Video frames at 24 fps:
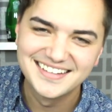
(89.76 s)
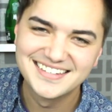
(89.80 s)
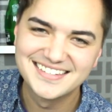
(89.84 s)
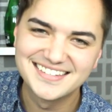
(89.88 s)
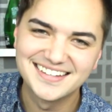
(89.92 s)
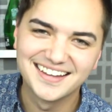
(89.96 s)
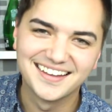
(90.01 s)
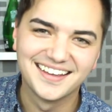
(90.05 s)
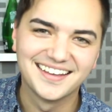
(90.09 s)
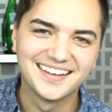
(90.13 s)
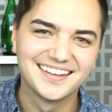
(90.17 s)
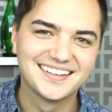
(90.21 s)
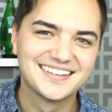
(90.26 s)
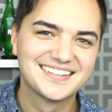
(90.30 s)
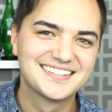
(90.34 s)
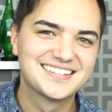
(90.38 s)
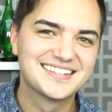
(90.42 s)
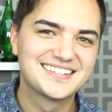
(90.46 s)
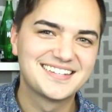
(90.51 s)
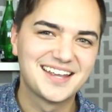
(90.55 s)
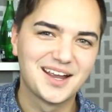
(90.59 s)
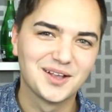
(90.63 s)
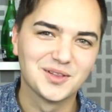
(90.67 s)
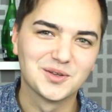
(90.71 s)
It's, a,
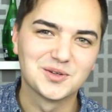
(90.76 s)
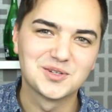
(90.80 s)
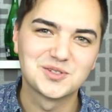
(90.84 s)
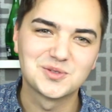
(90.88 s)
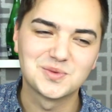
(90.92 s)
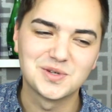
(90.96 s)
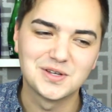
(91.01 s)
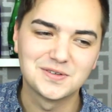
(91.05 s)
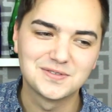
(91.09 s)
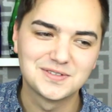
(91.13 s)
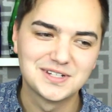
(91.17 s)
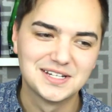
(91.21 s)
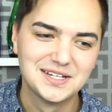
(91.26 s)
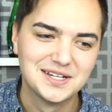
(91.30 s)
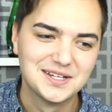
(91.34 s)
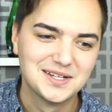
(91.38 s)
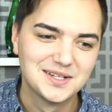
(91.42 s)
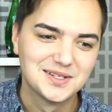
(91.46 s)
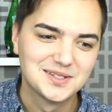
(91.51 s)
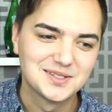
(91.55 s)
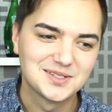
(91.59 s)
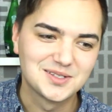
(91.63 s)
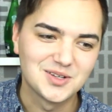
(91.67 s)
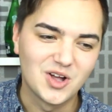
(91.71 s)
it's a Taylor Swift
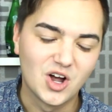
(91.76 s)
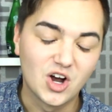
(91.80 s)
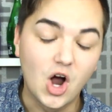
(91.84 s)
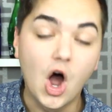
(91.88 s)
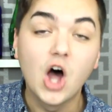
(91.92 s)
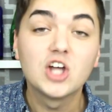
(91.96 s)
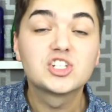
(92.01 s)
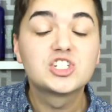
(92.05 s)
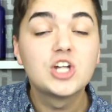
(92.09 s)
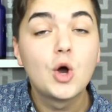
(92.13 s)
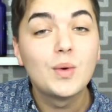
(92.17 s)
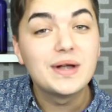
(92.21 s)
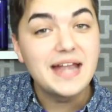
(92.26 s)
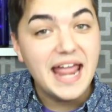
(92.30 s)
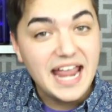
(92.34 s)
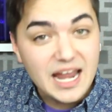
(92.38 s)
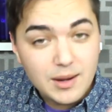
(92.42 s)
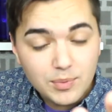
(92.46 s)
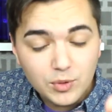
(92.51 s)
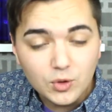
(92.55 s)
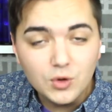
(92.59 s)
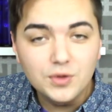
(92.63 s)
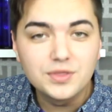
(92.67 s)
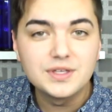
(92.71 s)
song. Also in
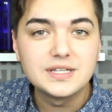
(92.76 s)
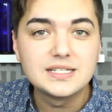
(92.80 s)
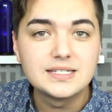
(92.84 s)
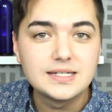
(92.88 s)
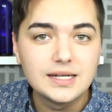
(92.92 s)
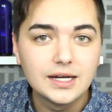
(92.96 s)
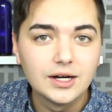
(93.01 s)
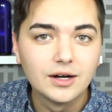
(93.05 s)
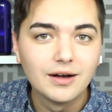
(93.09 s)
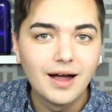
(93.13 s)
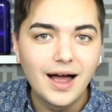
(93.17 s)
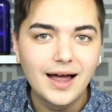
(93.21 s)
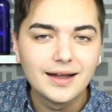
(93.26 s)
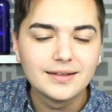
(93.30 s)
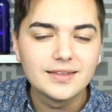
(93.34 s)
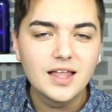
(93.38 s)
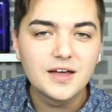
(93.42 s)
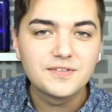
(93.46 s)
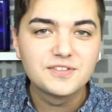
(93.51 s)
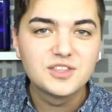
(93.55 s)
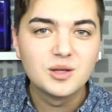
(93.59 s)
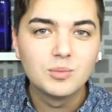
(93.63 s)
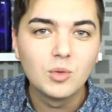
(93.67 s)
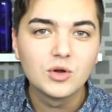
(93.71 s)
April this year, I
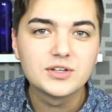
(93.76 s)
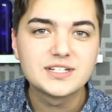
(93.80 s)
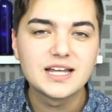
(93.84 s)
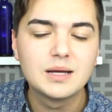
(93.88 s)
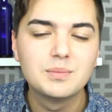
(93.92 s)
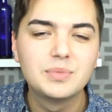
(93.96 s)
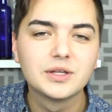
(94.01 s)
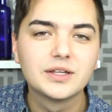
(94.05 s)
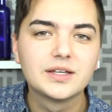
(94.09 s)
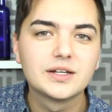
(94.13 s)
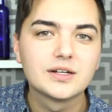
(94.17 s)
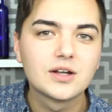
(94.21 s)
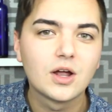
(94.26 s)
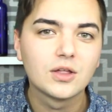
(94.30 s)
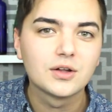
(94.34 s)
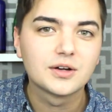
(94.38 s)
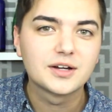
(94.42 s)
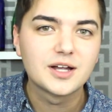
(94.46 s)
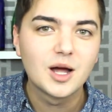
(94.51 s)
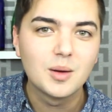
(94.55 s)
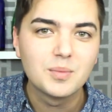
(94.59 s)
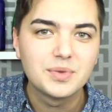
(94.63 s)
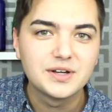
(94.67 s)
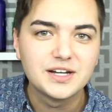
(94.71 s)
left the multi-billion
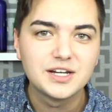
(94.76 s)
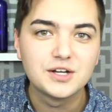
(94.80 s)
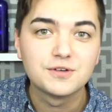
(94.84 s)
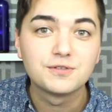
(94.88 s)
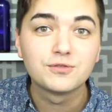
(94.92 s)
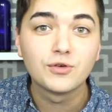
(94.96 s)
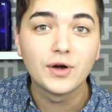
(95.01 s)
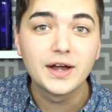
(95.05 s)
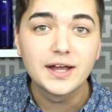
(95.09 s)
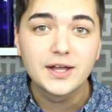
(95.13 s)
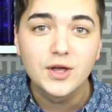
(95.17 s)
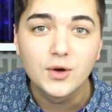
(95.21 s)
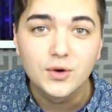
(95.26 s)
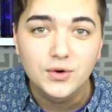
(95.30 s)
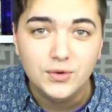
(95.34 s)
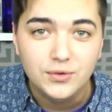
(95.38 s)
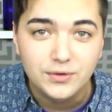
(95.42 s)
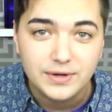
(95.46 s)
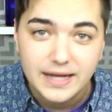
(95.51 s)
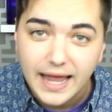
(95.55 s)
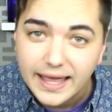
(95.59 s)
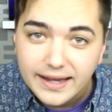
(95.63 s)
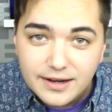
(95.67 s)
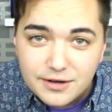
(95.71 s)
dollar company DeFranco
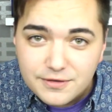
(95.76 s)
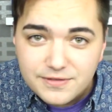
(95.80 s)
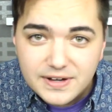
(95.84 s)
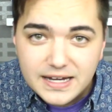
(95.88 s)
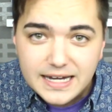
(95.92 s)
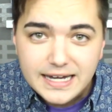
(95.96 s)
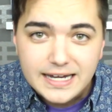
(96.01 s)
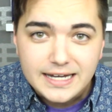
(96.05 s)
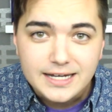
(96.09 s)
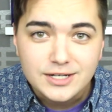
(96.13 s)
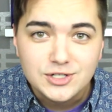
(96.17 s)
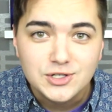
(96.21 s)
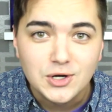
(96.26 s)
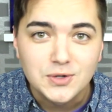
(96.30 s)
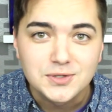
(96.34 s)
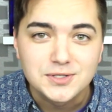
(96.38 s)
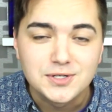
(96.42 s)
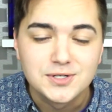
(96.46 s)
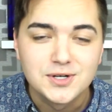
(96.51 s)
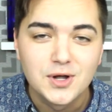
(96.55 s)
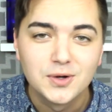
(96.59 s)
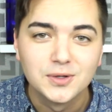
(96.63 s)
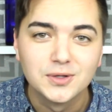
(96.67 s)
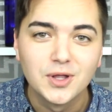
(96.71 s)
Creative and
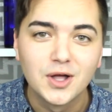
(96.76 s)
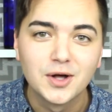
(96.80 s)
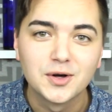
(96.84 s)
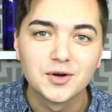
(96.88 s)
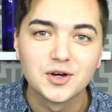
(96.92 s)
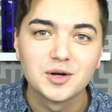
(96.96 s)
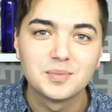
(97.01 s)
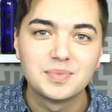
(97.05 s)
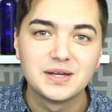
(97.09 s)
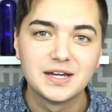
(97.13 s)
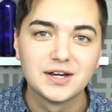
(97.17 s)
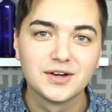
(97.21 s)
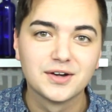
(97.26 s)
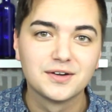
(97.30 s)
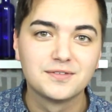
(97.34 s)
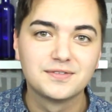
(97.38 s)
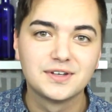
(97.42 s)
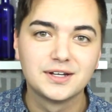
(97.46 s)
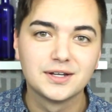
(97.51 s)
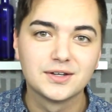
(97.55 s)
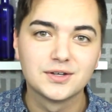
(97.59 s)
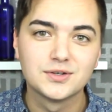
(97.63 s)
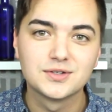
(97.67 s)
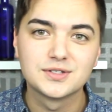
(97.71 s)
chose to no longer appear
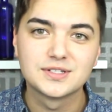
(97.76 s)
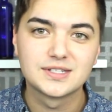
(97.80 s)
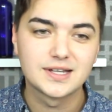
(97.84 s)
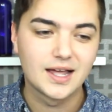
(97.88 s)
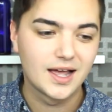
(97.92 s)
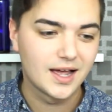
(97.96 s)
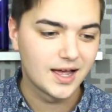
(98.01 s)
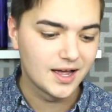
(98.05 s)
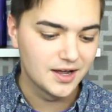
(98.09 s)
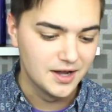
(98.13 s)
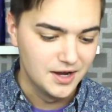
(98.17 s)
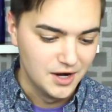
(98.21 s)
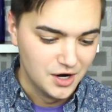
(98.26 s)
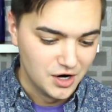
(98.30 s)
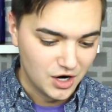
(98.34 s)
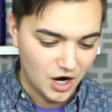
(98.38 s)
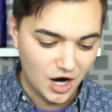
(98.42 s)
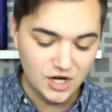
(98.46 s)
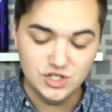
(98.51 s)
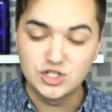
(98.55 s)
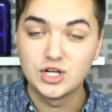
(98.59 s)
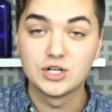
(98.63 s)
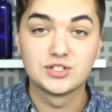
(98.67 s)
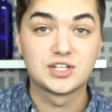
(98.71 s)
in videos uh,
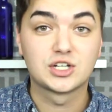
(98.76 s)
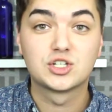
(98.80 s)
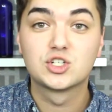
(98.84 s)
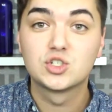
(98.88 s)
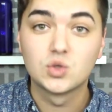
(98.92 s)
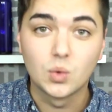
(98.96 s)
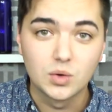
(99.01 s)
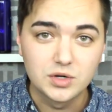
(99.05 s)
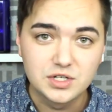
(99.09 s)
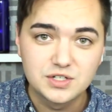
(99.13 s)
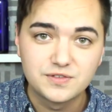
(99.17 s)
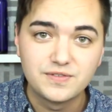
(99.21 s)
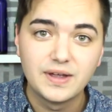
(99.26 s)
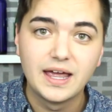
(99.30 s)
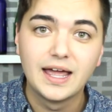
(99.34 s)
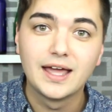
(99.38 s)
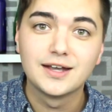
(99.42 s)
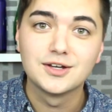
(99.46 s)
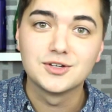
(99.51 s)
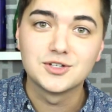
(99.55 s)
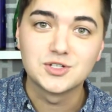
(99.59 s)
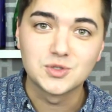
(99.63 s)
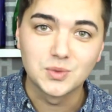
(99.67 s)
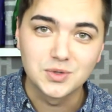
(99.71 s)
on channels like
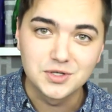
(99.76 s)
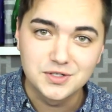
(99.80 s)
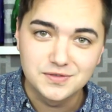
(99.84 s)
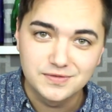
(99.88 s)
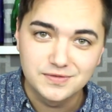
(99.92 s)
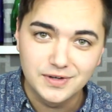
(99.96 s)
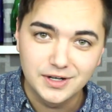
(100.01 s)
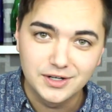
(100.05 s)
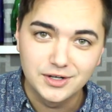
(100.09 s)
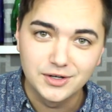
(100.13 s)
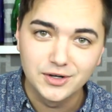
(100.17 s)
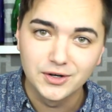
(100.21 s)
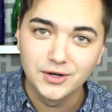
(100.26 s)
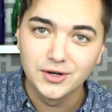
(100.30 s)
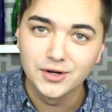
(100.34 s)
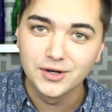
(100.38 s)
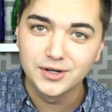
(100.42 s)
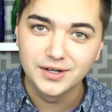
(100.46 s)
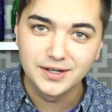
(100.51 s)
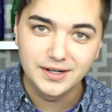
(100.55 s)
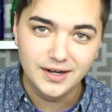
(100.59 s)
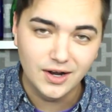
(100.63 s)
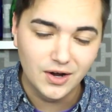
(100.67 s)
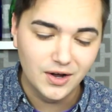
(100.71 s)
SourceFed and SourceFed
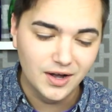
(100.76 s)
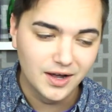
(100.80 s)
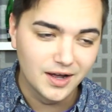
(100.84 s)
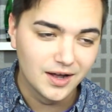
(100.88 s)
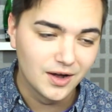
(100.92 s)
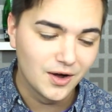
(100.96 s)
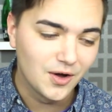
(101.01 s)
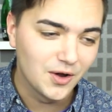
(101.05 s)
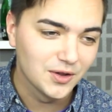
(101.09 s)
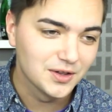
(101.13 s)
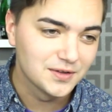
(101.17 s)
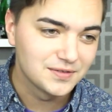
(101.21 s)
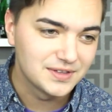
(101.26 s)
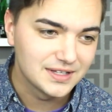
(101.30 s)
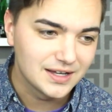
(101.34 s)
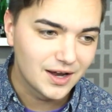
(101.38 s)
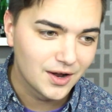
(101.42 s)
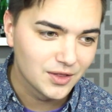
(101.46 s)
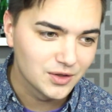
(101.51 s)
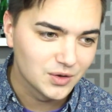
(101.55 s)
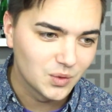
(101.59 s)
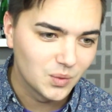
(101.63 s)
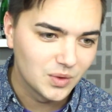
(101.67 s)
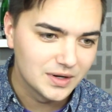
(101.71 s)
Nerd and uh, all of
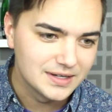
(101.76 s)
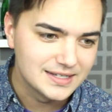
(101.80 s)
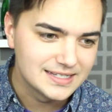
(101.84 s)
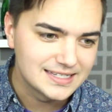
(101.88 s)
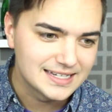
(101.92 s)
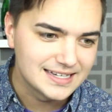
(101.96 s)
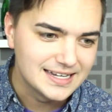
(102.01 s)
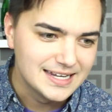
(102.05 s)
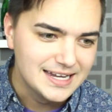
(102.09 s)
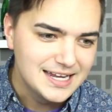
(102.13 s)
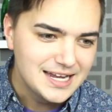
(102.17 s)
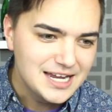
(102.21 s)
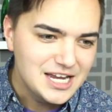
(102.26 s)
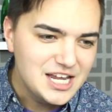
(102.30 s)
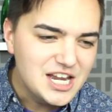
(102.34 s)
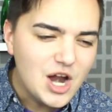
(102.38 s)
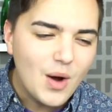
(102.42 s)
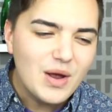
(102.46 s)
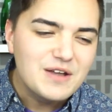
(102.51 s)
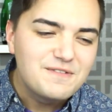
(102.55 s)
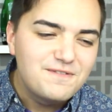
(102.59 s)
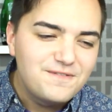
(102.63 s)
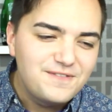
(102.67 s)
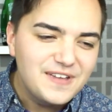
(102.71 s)
the other ones. And you
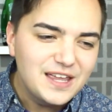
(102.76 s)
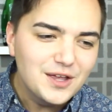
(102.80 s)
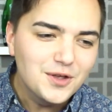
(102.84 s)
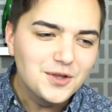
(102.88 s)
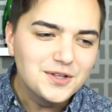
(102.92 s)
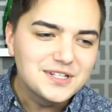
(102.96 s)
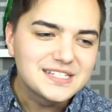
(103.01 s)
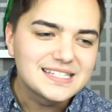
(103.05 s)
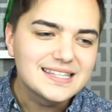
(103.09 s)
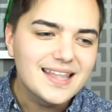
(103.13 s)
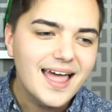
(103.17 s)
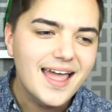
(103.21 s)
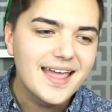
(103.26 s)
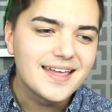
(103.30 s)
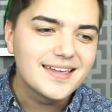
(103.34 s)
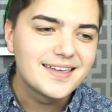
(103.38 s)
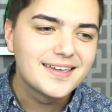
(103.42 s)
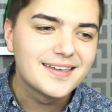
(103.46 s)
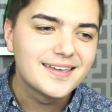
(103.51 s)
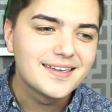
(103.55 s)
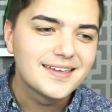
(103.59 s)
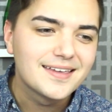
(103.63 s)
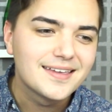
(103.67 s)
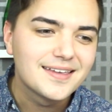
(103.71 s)
know, it feels
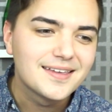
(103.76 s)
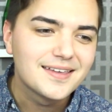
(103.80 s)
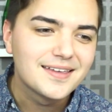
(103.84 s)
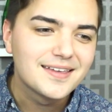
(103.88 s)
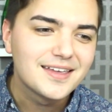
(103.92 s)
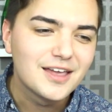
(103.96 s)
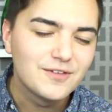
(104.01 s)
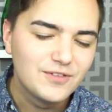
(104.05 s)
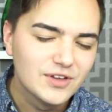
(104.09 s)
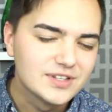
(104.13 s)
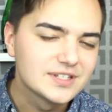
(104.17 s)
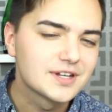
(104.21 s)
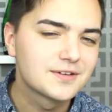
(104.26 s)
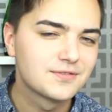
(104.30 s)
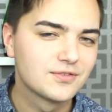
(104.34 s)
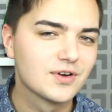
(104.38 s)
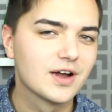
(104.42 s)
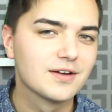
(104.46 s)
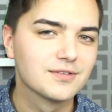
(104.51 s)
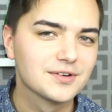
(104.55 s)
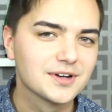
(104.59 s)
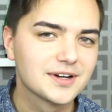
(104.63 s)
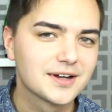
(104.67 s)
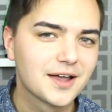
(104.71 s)
like, it feels like
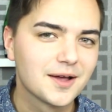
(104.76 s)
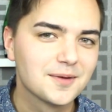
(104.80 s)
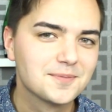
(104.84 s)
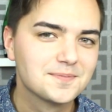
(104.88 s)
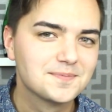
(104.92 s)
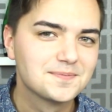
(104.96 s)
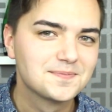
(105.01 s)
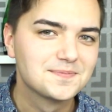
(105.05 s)
forever ago,